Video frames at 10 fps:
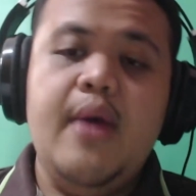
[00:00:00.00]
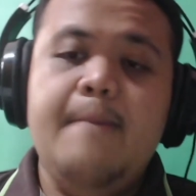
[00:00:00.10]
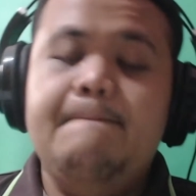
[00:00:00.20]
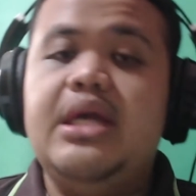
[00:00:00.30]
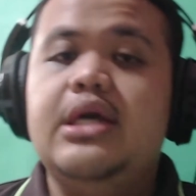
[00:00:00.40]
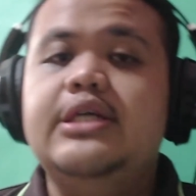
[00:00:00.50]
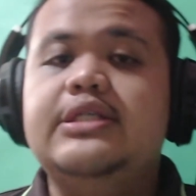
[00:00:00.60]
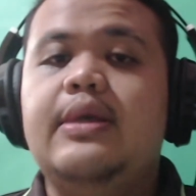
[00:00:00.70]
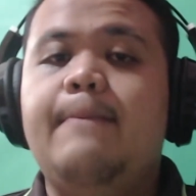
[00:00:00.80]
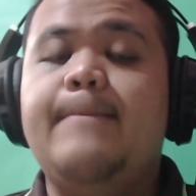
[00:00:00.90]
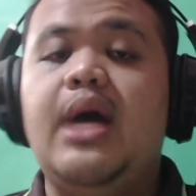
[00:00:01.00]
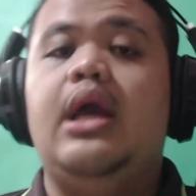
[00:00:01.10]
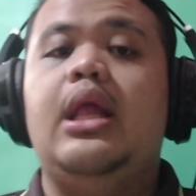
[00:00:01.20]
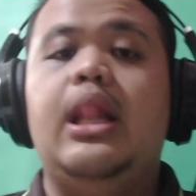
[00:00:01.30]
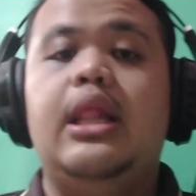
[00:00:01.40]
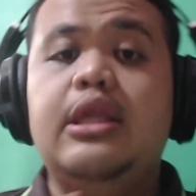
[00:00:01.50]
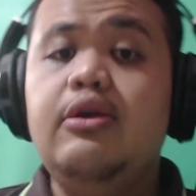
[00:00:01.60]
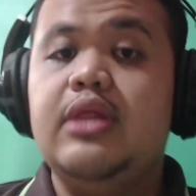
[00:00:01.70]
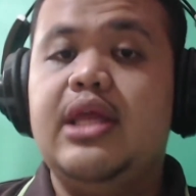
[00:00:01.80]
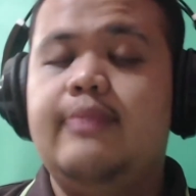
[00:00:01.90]
Because my new
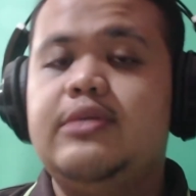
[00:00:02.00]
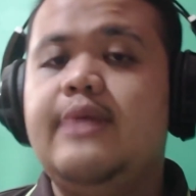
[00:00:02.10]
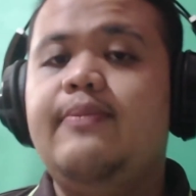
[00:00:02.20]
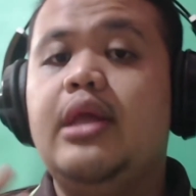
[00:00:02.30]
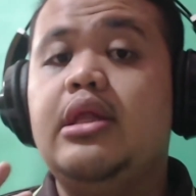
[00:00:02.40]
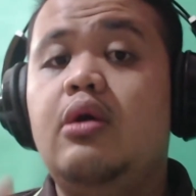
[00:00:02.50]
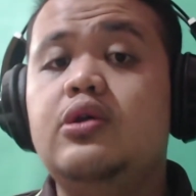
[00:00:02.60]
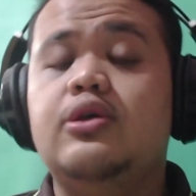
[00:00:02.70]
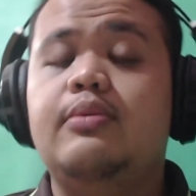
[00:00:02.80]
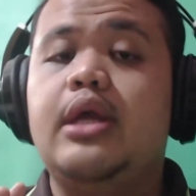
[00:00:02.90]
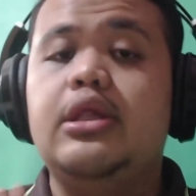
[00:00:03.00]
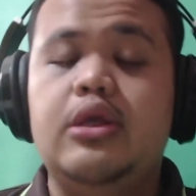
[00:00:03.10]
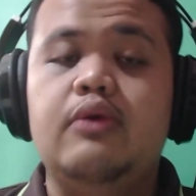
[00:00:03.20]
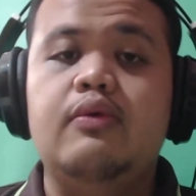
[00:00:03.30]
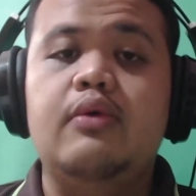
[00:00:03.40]
laptop and also my new